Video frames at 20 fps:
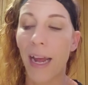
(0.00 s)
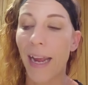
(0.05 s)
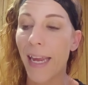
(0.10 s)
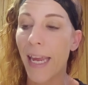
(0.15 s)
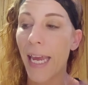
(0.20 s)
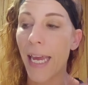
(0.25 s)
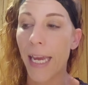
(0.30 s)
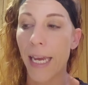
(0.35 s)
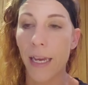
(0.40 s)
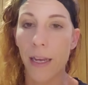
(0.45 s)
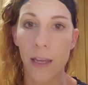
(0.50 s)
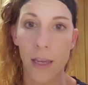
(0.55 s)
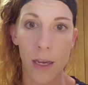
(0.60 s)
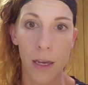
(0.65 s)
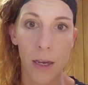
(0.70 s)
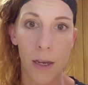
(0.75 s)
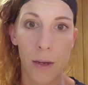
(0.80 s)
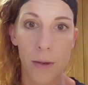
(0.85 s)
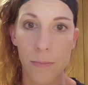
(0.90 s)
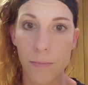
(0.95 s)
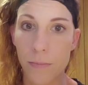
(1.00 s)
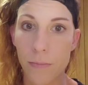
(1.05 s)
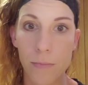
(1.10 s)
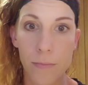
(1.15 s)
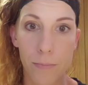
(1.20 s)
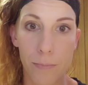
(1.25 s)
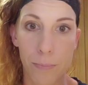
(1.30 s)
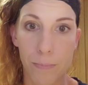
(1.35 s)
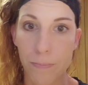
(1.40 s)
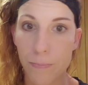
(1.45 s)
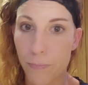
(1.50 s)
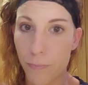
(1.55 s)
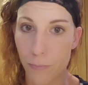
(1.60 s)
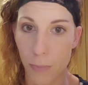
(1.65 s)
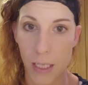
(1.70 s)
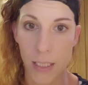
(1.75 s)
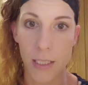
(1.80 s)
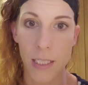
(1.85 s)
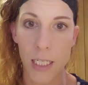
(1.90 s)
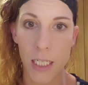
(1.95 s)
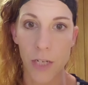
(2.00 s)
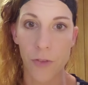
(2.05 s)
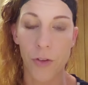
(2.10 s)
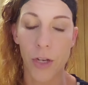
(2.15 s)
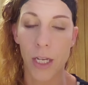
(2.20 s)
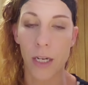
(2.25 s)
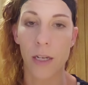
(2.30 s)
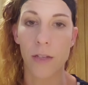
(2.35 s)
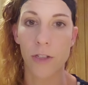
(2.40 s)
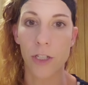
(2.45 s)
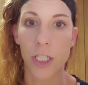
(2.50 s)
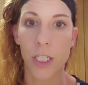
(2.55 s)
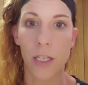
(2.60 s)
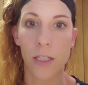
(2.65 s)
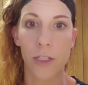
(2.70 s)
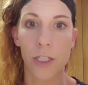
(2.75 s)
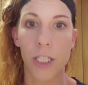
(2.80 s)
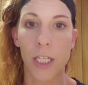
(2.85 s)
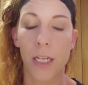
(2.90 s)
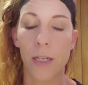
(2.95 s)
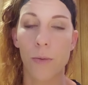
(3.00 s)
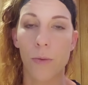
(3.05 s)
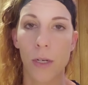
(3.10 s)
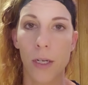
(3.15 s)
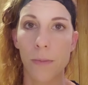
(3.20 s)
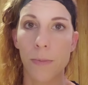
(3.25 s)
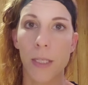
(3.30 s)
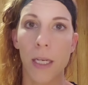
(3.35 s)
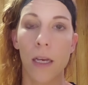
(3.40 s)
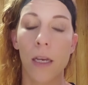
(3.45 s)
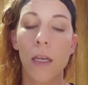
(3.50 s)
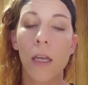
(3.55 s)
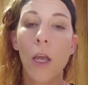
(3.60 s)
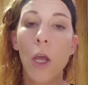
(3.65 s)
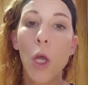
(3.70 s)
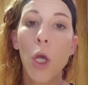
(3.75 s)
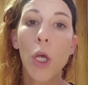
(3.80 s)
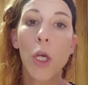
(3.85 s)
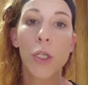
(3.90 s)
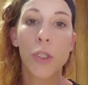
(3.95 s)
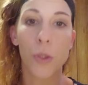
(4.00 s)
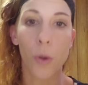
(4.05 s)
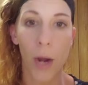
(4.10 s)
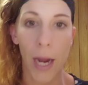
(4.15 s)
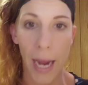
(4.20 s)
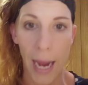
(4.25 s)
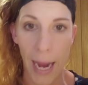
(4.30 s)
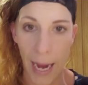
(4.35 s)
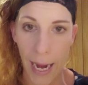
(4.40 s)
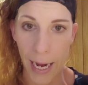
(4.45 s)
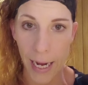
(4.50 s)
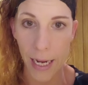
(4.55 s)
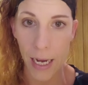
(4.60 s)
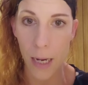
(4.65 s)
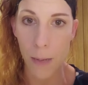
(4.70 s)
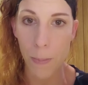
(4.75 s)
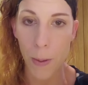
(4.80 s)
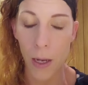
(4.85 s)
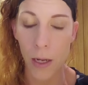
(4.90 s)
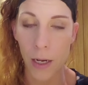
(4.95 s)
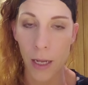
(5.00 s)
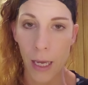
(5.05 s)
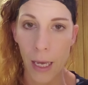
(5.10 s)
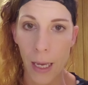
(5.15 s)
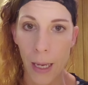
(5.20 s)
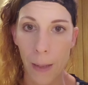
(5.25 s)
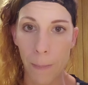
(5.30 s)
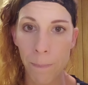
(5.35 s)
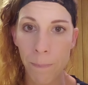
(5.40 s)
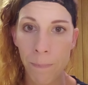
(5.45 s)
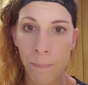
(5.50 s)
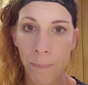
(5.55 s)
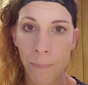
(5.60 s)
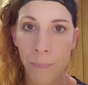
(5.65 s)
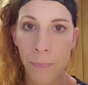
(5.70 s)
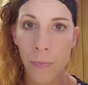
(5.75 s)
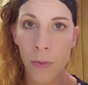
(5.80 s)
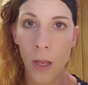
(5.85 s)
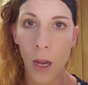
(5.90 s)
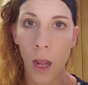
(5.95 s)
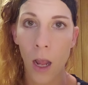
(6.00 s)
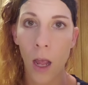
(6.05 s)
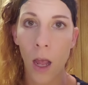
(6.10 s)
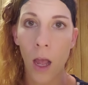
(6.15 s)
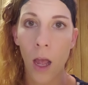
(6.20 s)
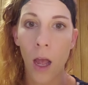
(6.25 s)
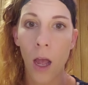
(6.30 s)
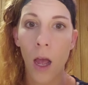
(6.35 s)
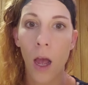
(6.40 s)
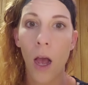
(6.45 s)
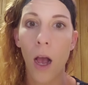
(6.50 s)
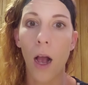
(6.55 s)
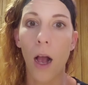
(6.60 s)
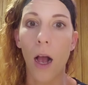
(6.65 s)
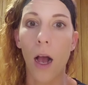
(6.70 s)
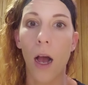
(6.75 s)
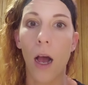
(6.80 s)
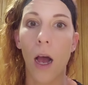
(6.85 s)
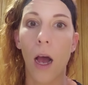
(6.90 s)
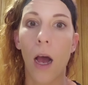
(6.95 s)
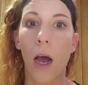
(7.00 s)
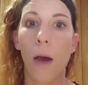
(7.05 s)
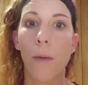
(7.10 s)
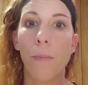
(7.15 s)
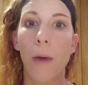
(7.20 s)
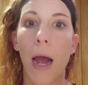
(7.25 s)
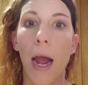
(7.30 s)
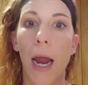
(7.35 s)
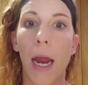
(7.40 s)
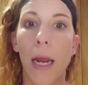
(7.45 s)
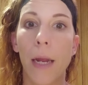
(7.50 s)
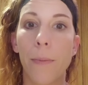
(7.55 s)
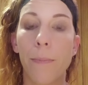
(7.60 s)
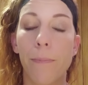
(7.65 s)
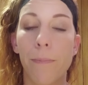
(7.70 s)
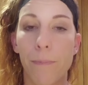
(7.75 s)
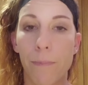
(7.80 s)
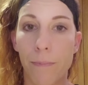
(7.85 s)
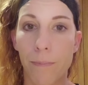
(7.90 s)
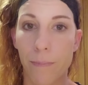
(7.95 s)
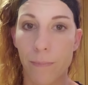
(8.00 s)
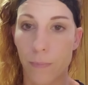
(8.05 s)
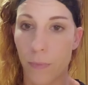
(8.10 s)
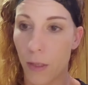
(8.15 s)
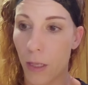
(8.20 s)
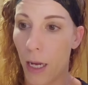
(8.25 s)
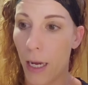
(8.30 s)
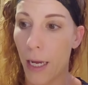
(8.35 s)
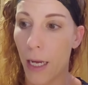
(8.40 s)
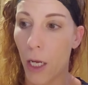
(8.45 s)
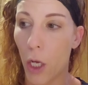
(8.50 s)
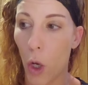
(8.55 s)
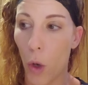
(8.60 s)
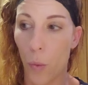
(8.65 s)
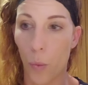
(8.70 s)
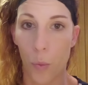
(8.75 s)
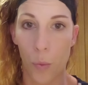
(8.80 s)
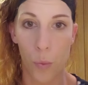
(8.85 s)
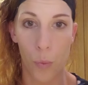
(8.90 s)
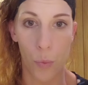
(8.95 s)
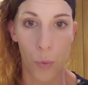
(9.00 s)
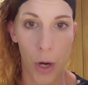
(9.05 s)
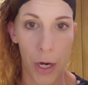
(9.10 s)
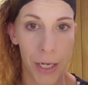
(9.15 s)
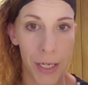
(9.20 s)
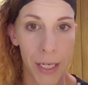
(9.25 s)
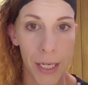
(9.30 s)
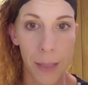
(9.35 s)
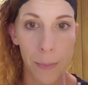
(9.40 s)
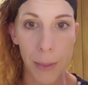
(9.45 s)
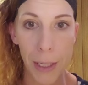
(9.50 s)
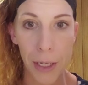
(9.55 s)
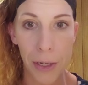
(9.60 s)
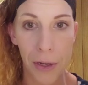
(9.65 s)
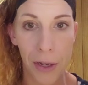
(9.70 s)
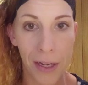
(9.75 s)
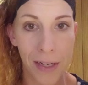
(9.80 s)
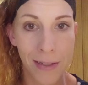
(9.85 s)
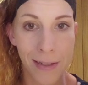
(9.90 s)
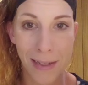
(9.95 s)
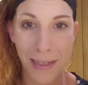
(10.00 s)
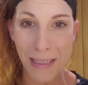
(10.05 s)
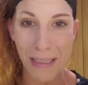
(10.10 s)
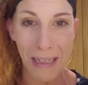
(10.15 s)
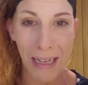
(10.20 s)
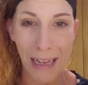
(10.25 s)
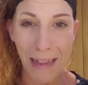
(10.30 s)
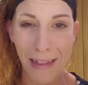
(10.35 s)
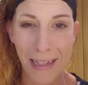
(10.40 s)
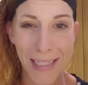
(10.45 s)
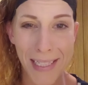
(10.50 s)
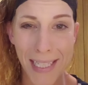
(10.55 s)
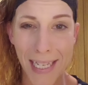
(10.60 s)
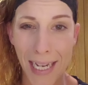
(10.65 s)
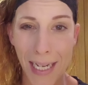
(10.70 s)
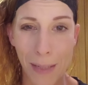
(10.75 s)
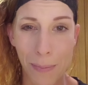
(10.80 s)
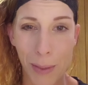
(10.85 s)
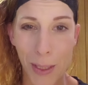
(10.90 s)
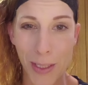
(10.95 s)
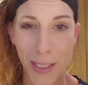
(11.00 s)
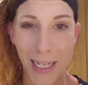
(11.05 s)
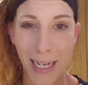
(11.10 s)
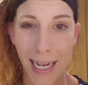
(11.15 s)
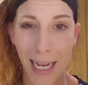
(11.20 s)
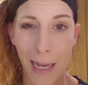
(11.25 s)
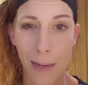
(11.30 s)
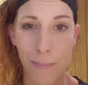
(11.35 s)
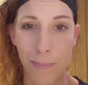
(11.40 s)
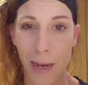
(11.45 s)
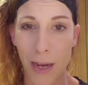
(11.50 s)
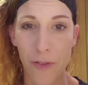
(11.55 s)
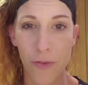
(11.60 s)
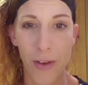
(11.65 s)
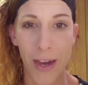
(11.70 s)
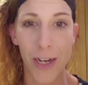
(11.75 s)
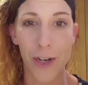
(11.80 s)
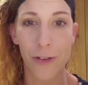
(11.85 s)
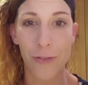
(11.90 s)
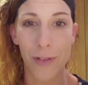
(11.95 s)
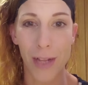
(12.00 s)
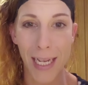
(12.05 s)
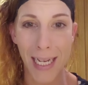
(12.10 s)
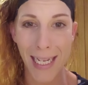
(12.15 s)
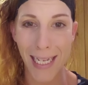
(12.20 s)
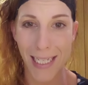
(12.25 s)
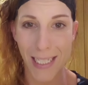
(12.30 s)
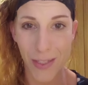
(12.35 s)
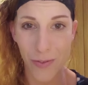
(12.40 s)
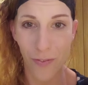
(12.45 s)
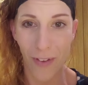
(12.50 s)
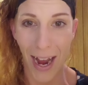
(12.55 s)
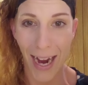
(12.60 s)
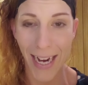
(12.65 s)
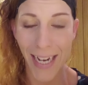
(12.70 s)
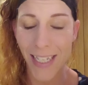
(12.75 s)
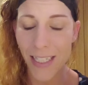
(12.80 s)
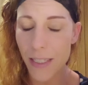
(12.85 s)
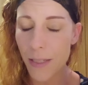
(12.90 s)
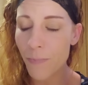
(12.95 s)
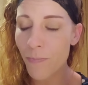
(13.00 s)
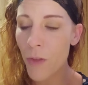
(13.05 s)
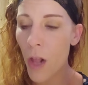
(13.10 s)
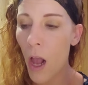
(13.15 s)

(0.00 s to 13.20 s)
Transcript: I can't get my significant other to understand what I'm saying. So I hang up on him. I like run and get my gun, because again, that's the kind of person I am. My fight or flight is fight.